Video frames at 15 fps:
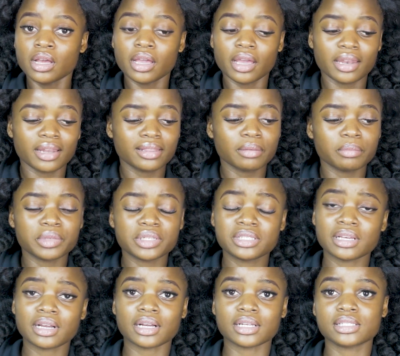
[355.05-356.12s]
Another
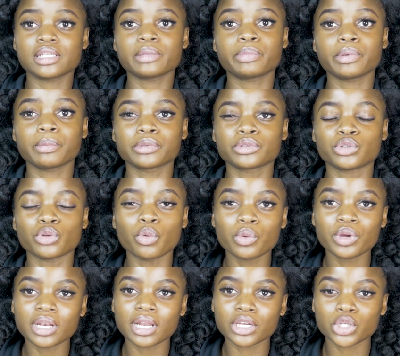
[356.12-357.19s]
mistake I see people
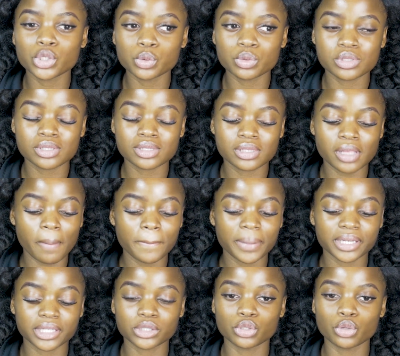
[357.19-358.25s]
doing, like you will see
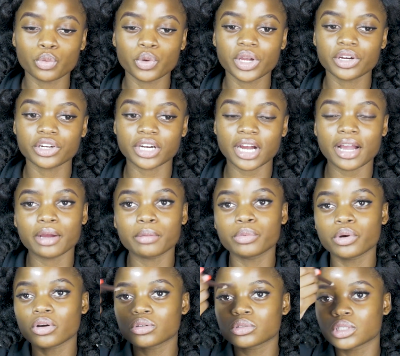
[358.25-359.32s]
somebody doing her
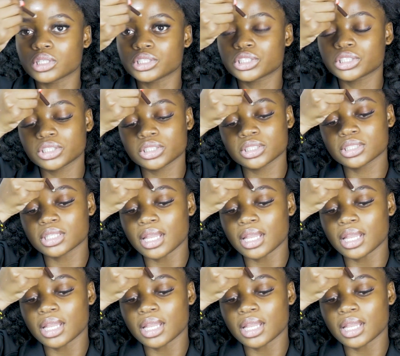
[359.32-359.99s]
eyebrows and she's